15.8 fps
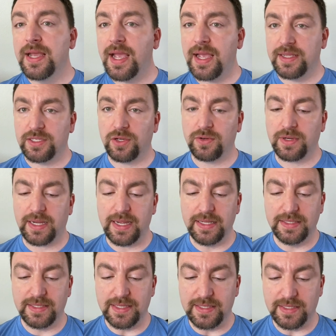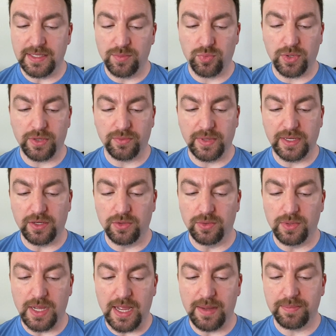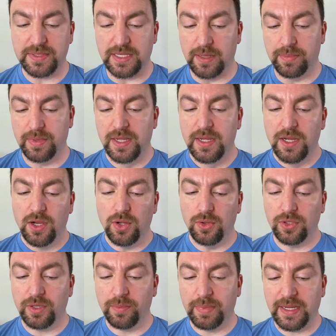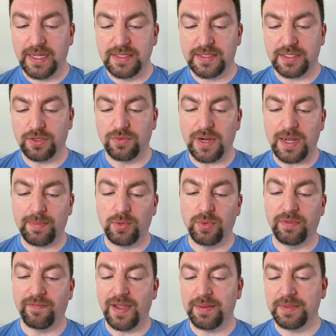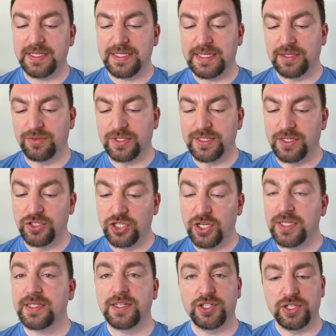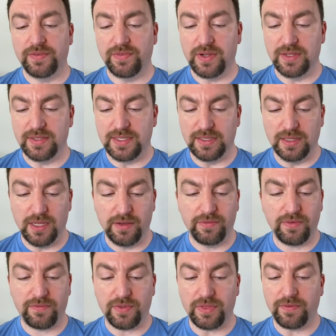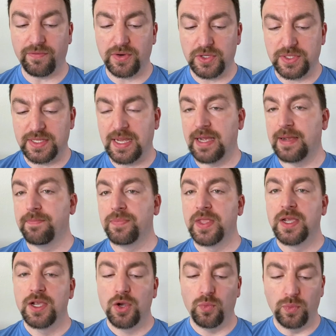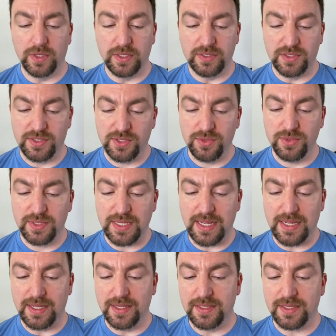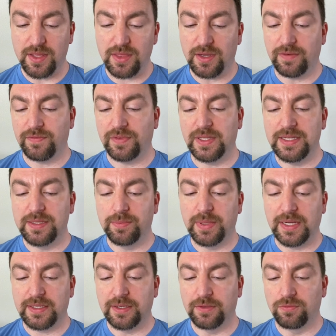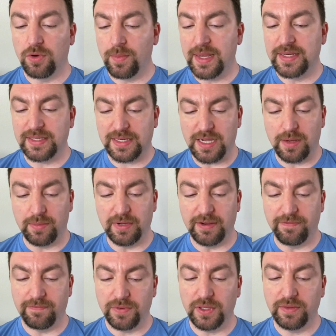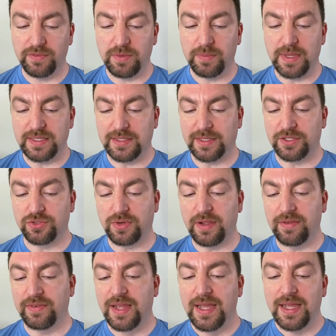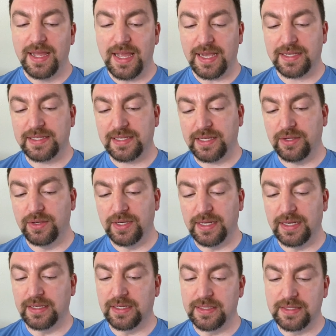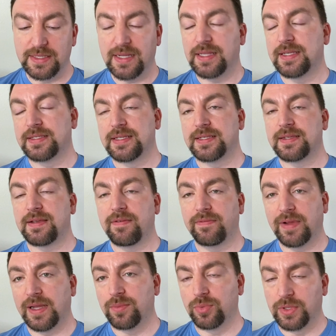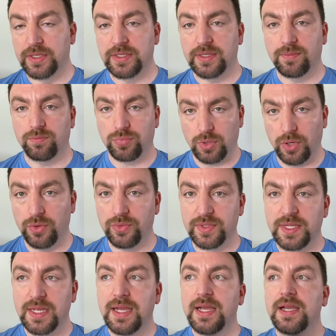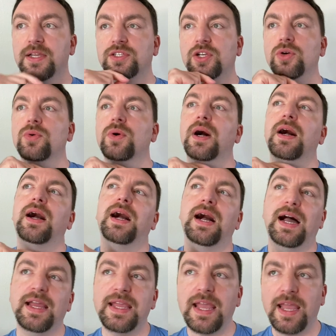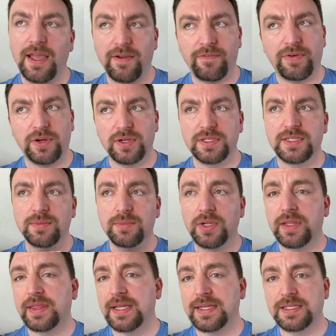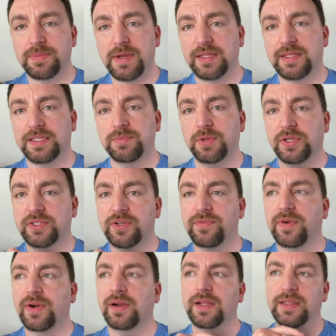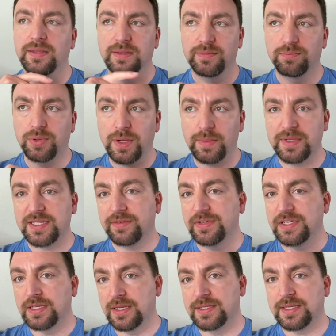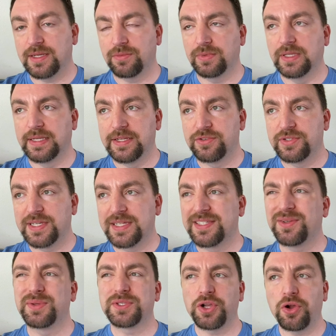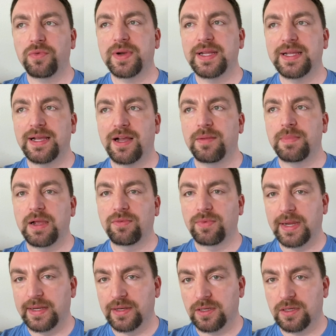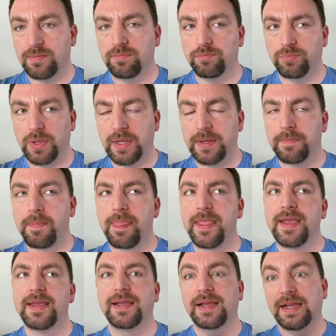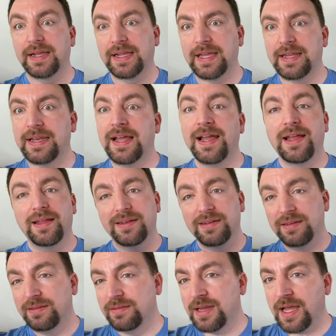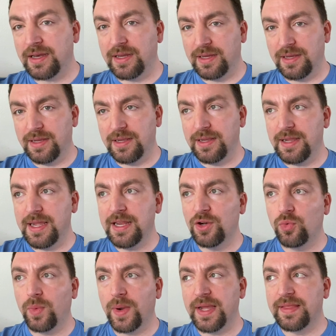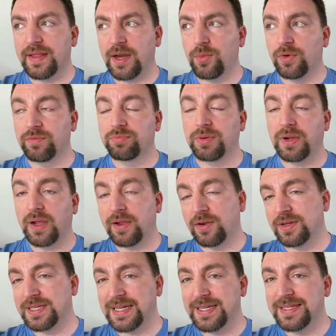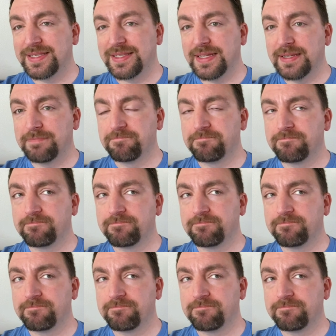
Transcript: As hurricane season in Puerto Rico amps up, Olga begins to grapple with family secrets just as she falls in love for the first time. What ensues is thoughtfully depicted romantic comedy full of domestic strife, executed in Gonzalez's vibrant prose. So, I have heard some good things about this book so far, and the premise of it does sound really interesting. So it's already on my radar, but again, not in a way that I would have prioritized it.